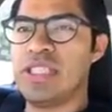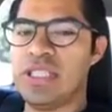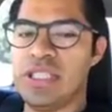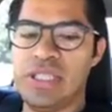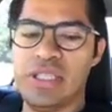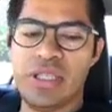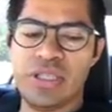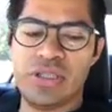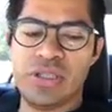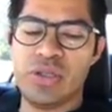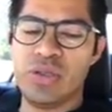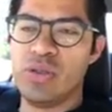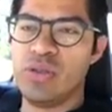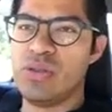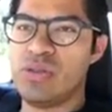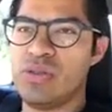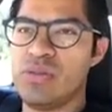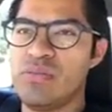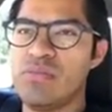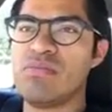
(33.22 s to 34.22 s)
These are
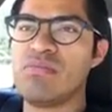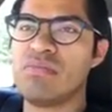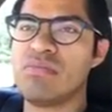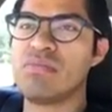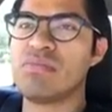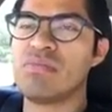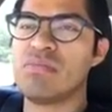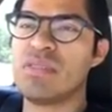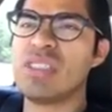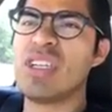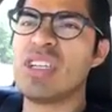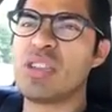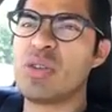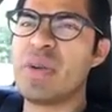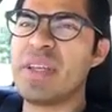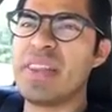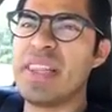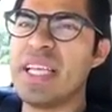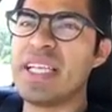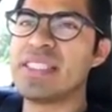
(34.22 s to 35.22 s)

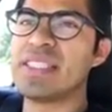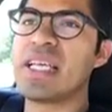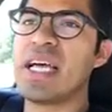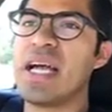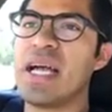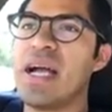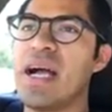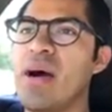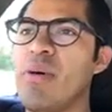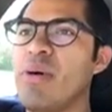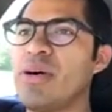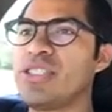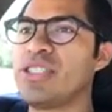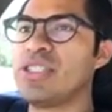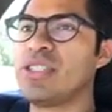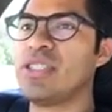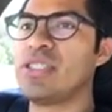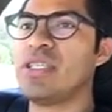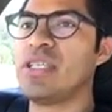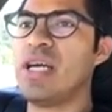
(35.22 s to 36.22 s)
three things that I
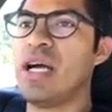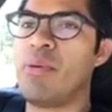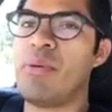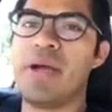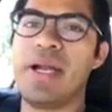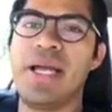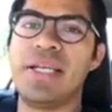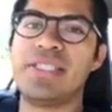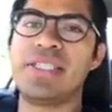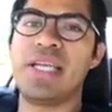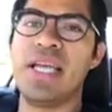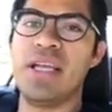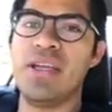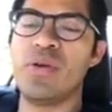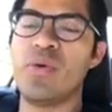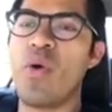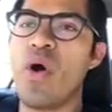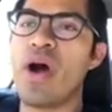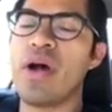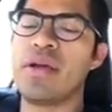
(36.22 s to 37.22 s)
want to educate
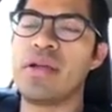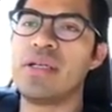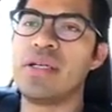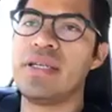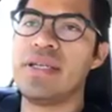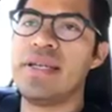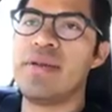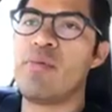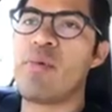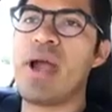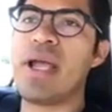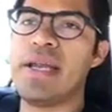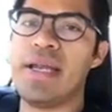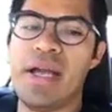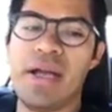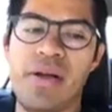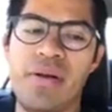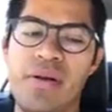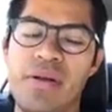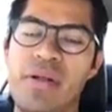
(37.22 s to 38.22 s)
you on right
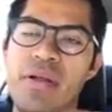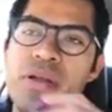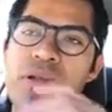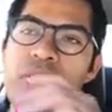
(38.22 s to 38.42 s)
now.